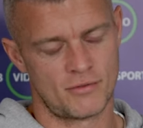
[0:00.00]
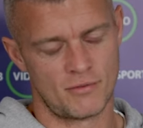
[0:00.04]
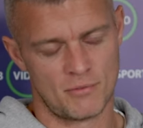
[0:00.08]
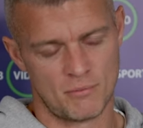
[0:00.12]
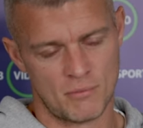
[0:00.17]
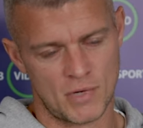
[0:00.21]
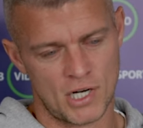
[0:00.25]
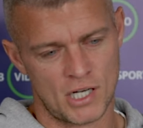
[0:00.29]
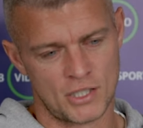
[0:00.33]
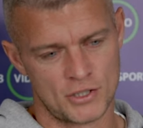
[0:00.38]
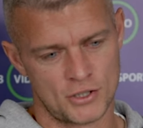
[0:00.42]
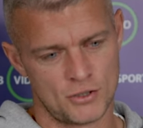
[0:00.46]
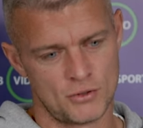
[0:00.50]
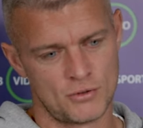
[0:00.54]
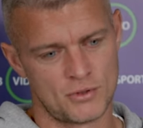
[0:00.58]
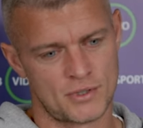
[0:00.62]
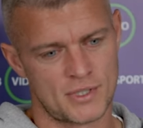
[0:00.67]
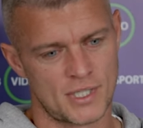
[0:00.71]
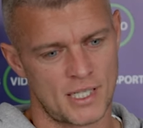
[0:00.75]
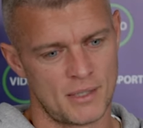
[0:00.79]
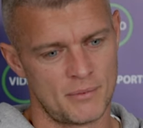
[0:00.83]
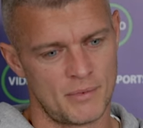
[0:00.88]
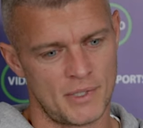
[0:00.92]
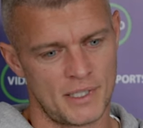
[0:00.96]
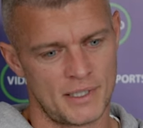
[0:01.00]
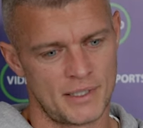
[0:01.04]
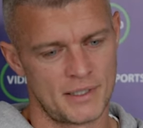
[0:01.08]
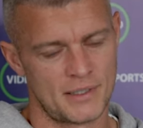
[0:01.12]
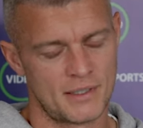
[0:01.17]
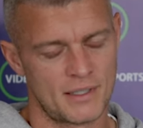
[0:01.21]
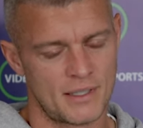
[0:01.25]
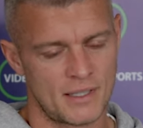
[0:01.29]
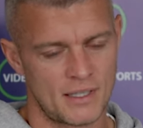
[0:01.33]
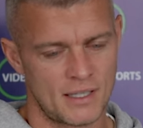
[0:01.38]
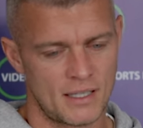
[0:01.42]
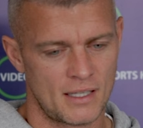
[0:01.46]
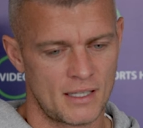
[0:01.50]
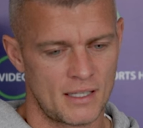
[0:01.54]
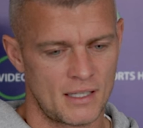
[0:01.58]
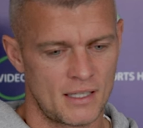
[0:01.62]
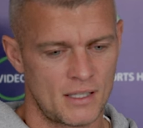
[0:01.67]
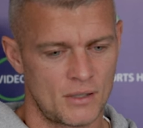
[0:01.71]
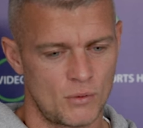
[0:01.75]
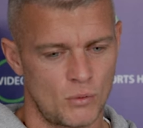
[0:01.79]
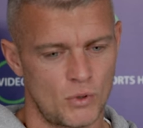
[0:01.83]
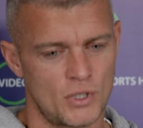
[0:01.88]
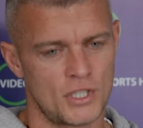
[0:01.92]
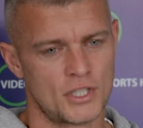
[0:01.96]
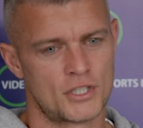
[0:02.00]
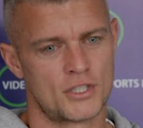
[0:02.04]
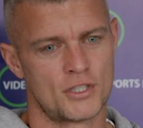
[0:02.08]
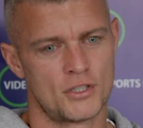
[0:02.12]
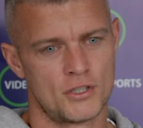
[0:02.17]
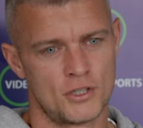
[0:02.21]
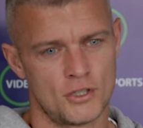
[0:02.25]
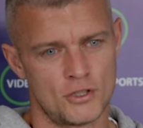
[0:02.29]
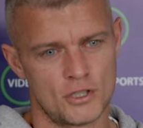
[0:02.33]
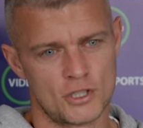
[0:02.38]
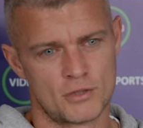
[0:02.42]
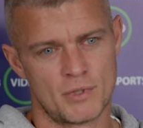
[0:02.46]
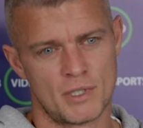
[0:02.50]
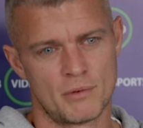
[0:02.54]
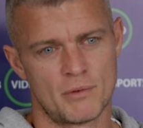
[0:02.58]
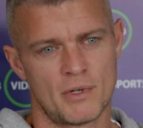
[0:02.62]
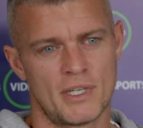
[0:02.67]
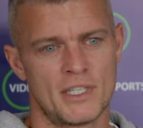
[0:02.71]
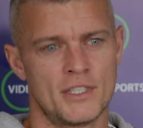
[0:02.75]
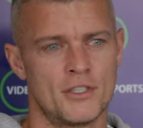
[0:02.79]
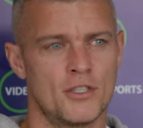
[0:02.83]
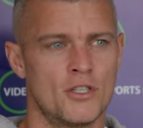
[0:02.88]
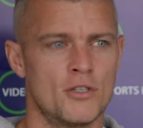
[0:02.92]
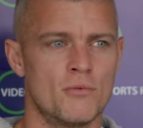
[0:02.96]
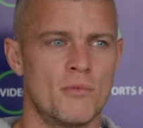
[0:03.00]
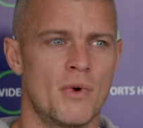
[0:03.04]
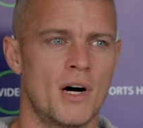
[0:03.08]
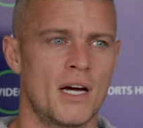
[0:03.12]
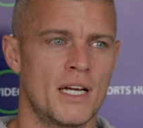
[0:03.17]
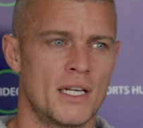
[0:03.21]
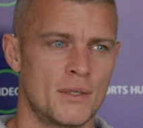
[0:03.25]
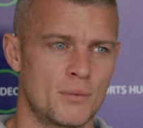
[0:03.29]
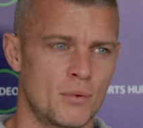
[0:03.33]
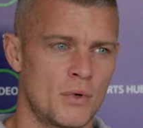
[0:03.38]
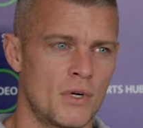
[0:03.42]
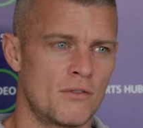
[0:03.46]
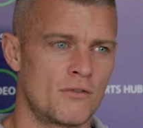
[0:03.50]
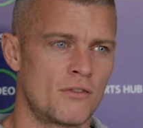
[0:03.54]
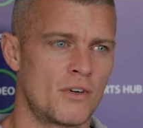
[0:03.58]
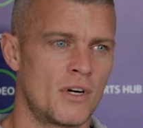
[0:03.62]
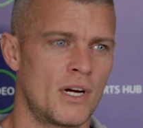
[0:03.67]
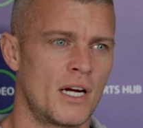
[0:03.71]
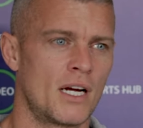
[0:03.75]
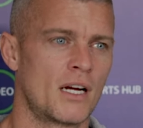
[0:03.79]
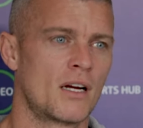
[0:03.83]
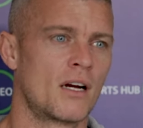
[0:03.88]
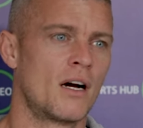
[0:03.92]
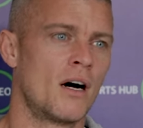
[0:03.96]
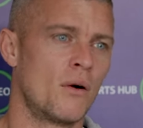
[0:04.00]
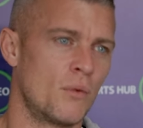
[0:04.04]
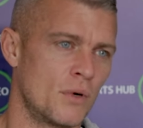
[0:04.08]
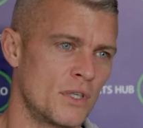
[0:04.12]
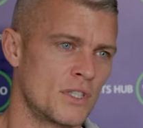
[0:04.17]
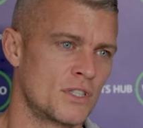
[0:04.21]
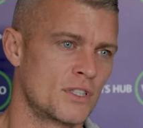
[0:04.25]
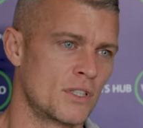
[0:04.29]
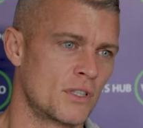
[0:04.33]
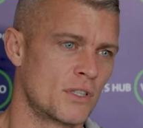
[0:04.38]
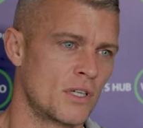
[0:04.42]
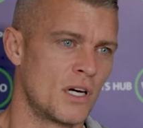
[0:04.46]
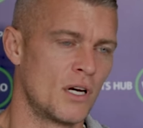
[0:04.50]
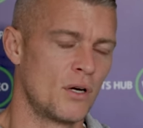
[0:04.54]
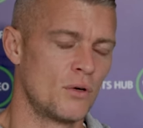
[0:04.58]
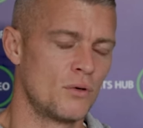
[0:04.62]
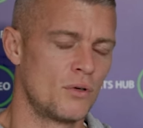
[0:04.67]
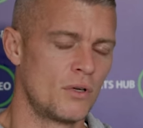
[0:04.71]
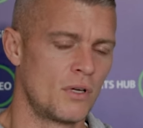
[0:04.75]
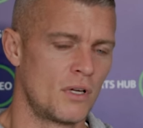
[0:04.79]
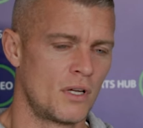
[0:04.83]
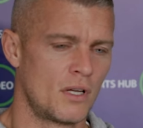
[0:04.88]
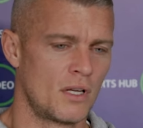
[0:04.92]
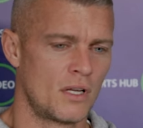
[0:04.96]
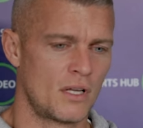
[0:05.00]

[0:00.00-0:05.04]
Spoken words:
Mark Hughes came in, wanted to use me, but he knew my head weren't right. I wanted to go.